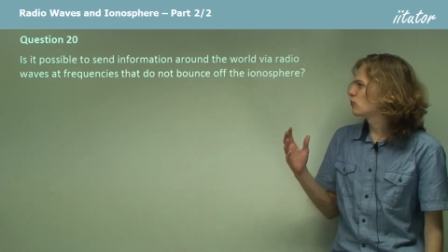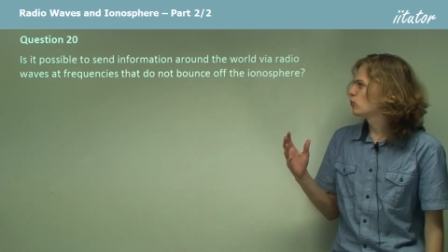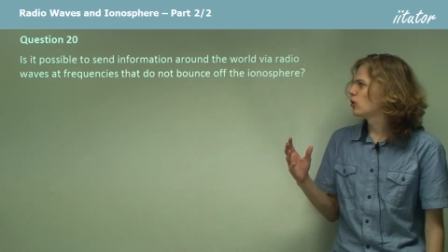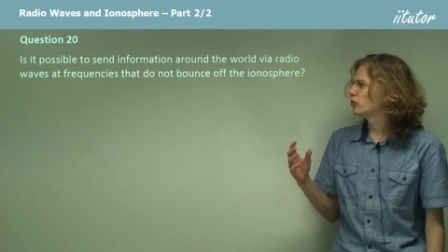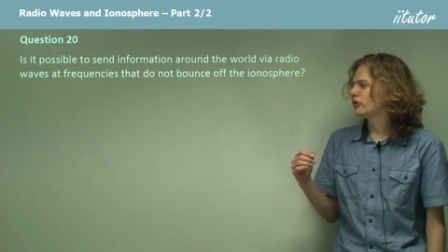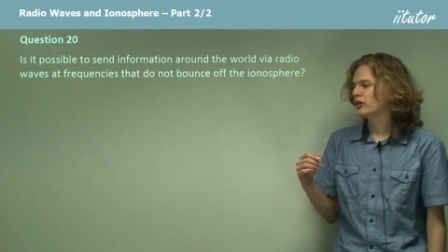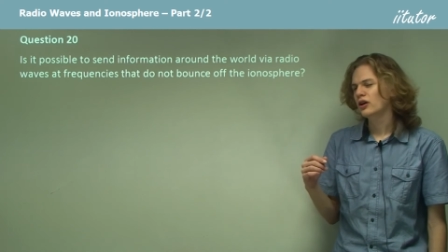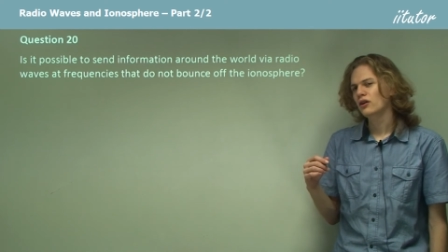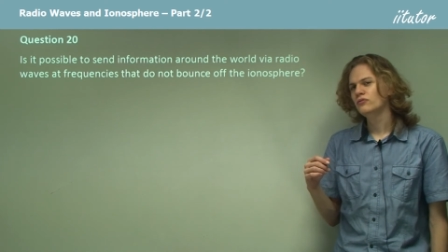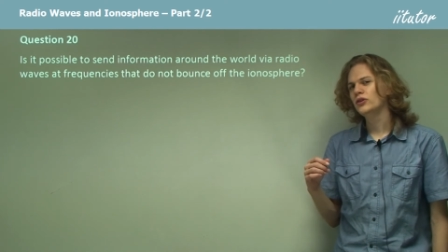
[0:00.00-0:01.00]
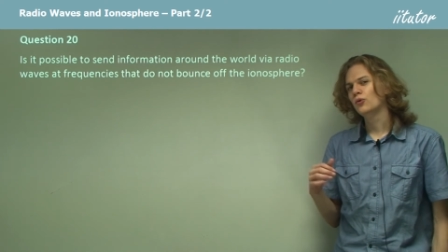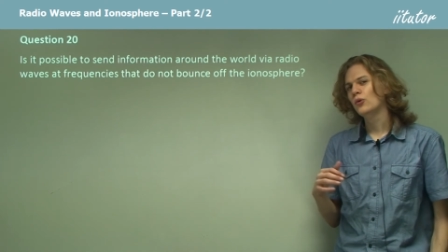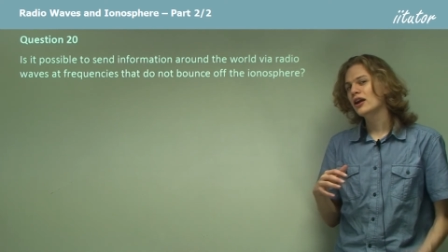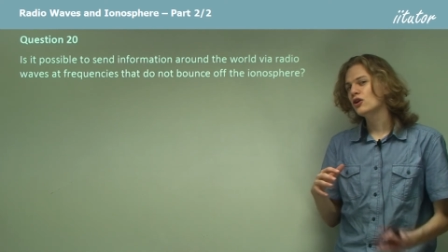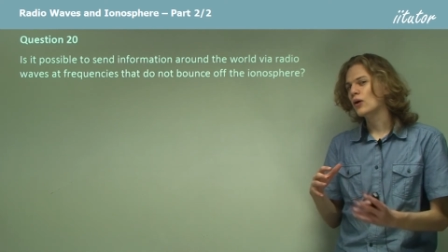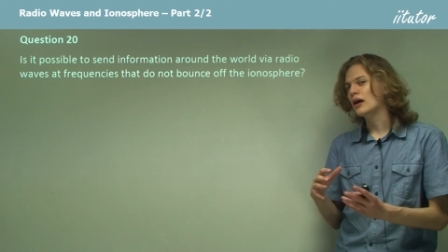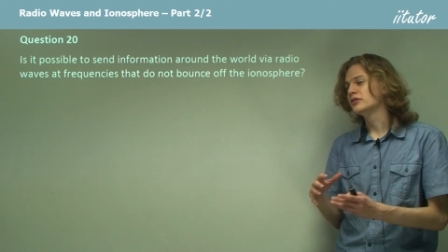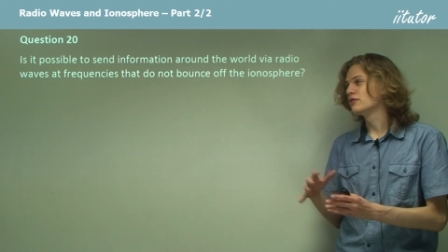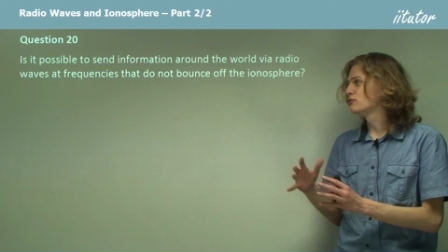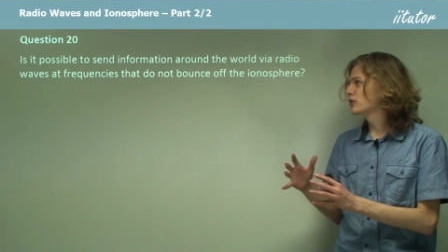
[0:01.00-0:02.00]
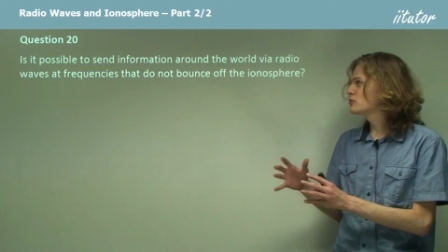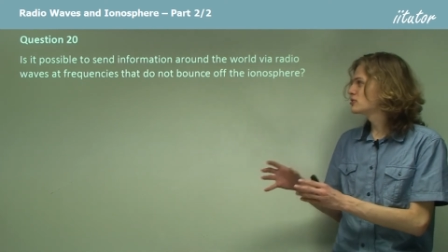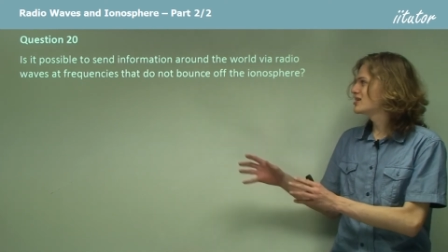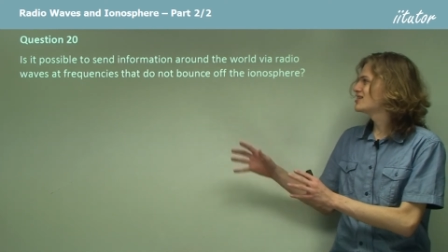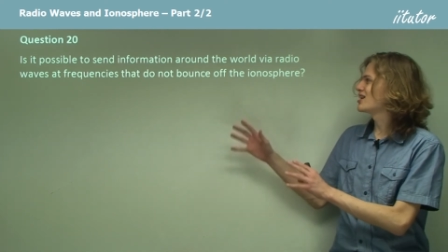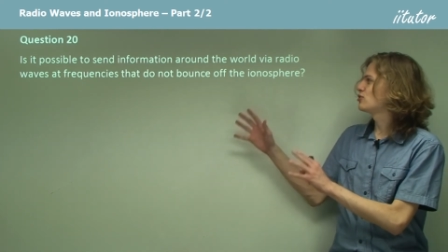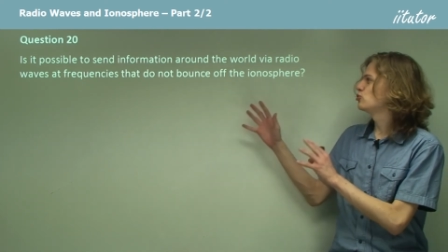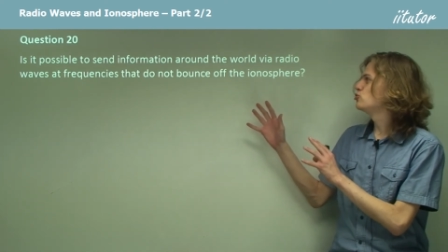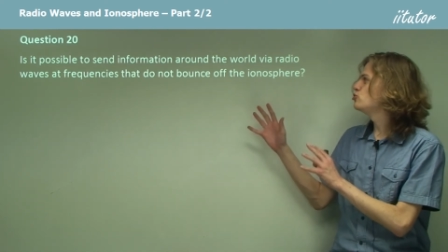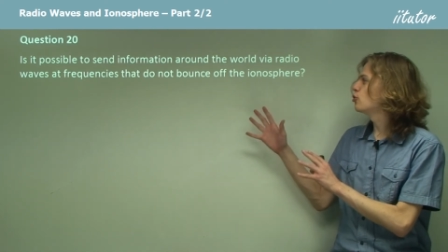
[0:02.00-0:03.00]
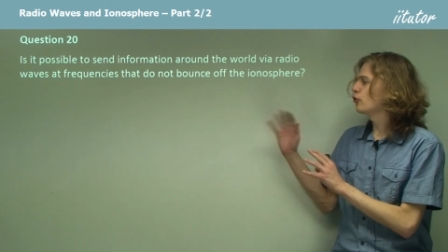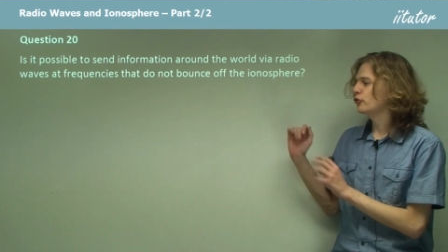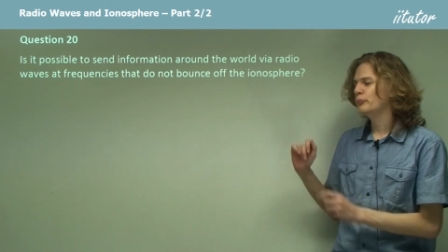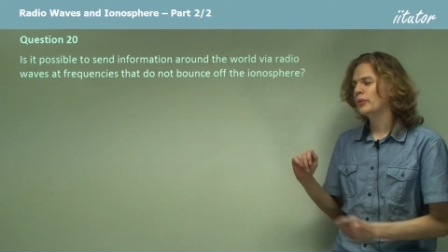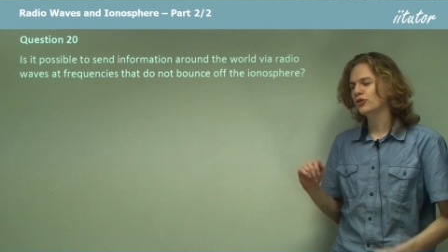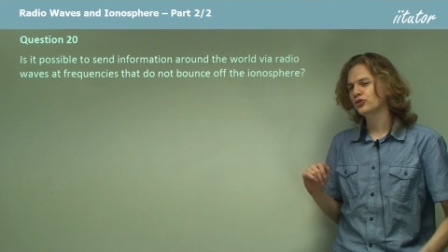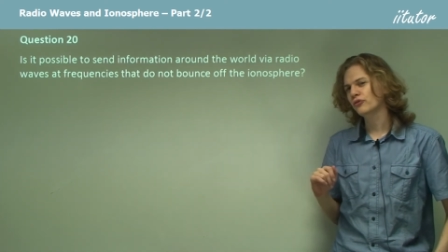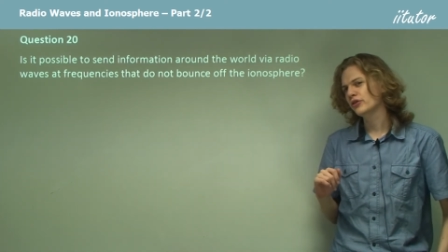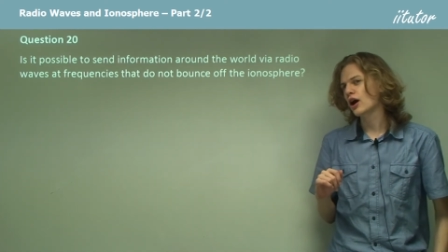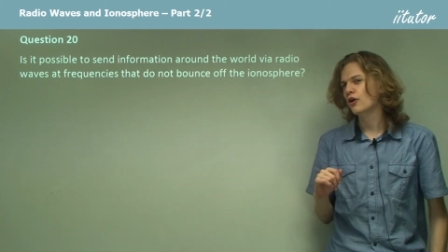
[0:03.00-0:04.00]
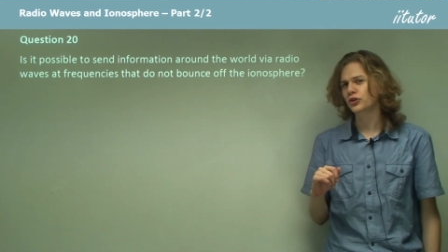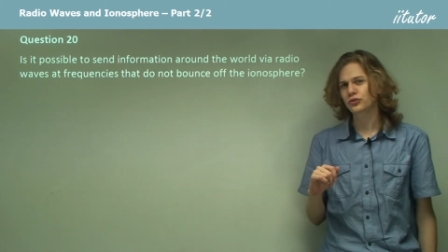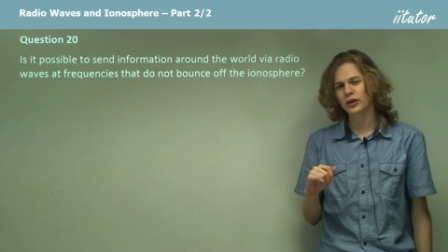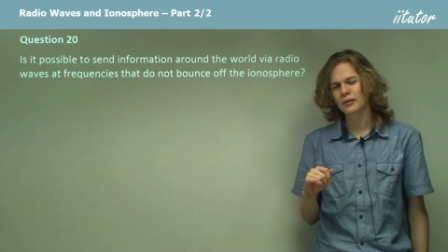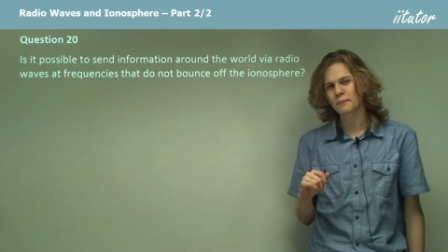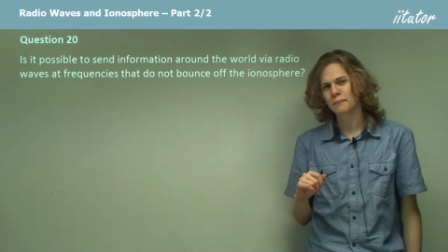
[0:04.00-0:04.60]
the world via radio waves at frequencies that do not bounce off the ionosphere?